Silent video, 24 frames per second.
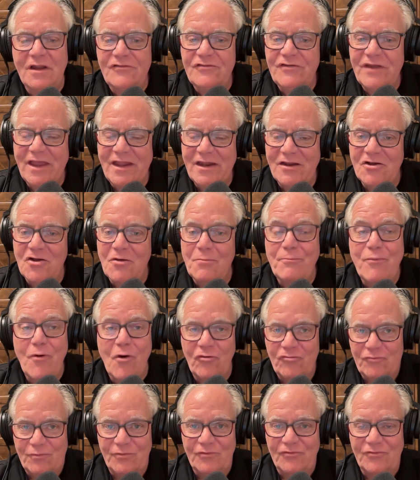say in a
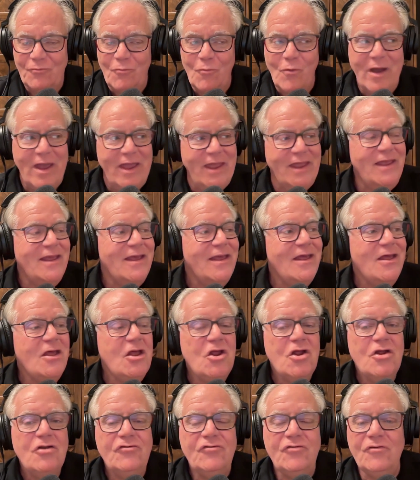composable way,
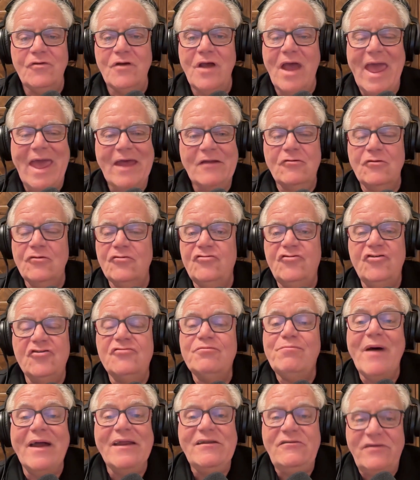to handle
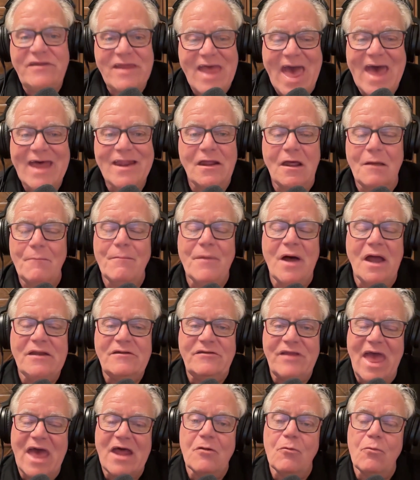just my
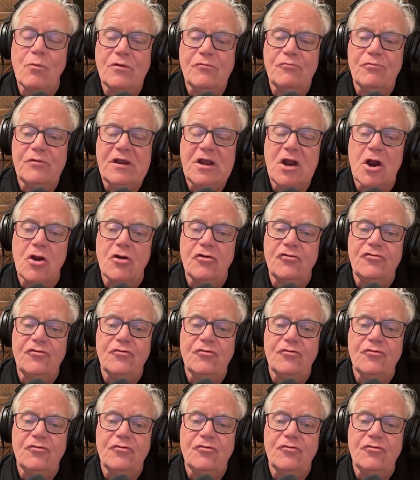data with regard to